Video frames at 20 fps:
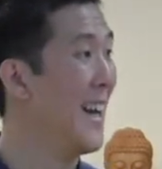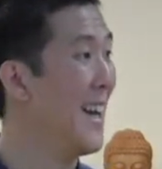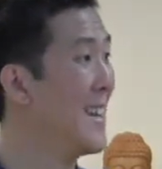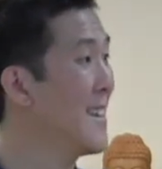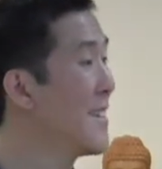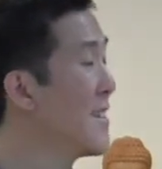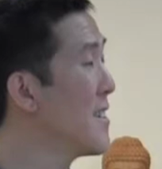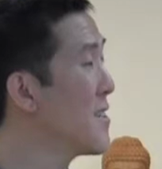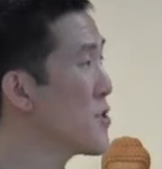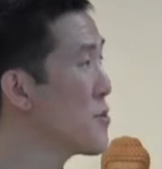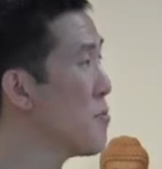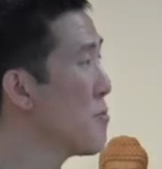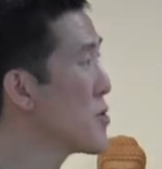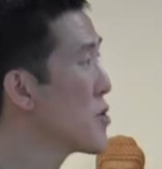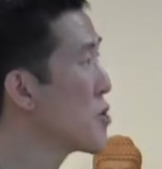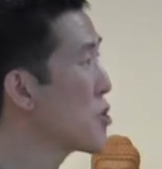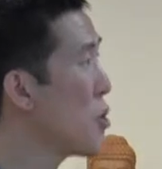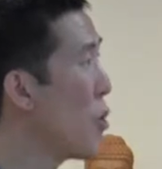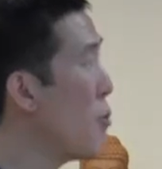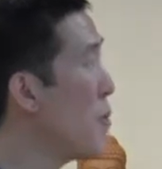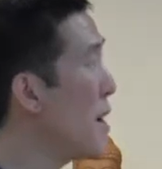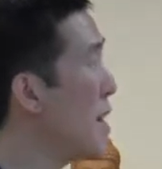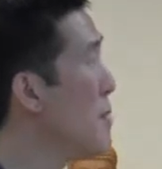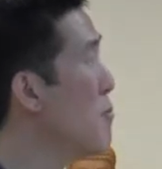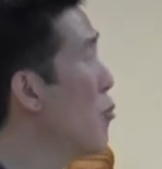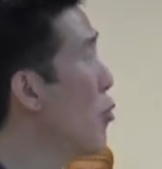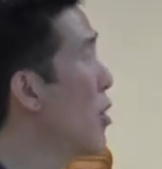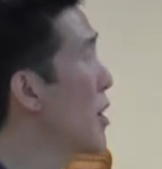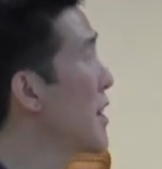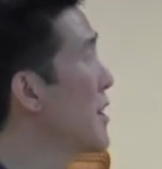and there's so
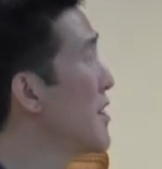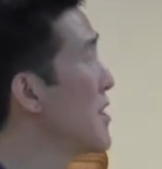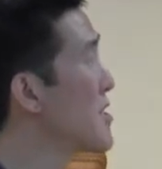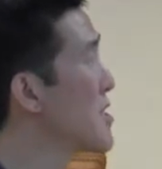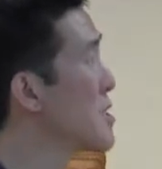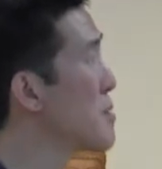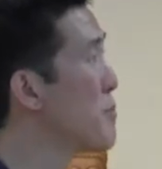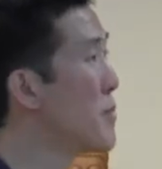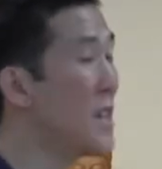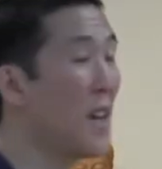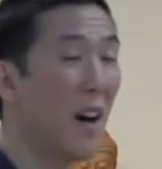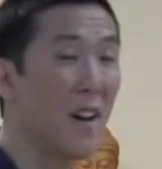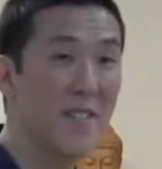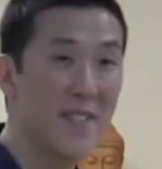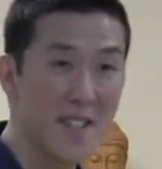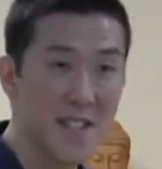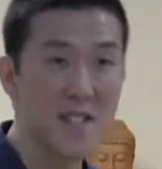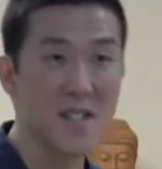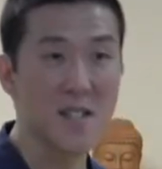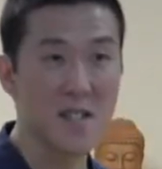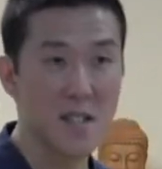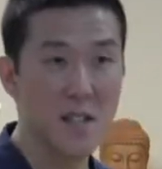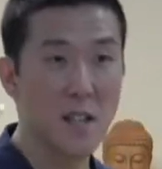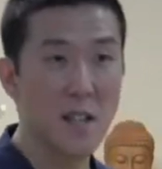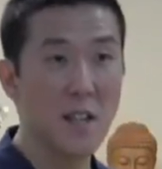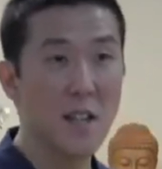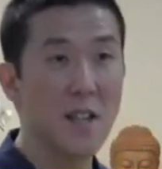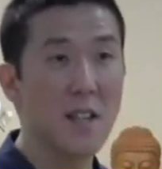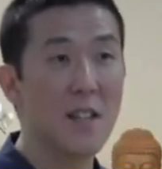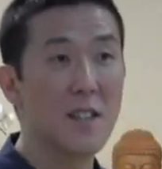many more conditions beyond this.
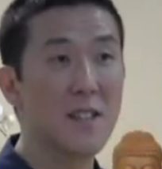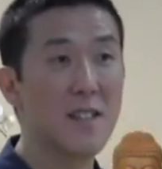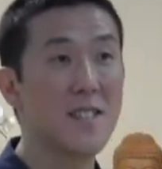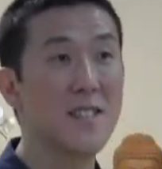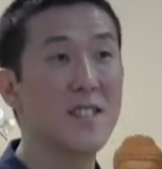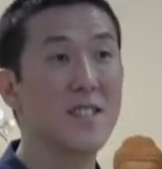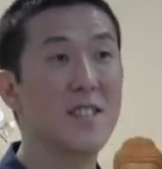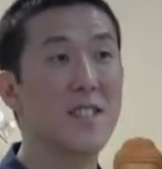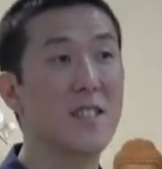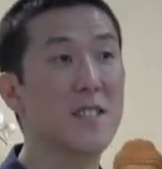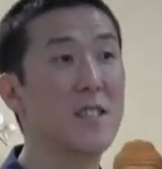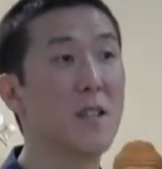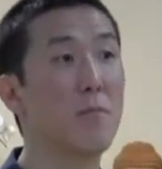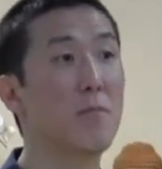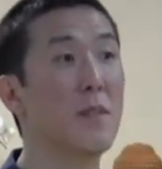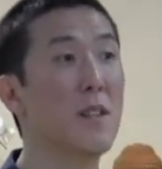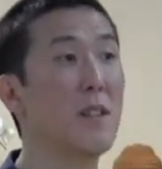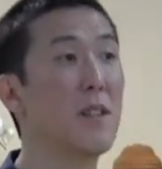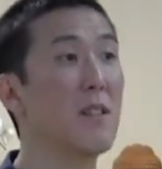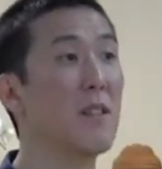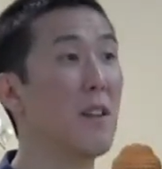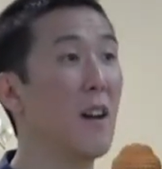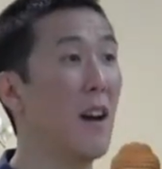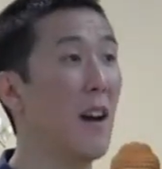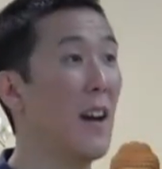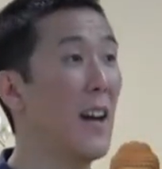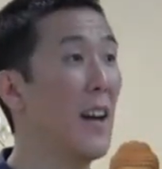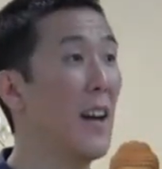This is just something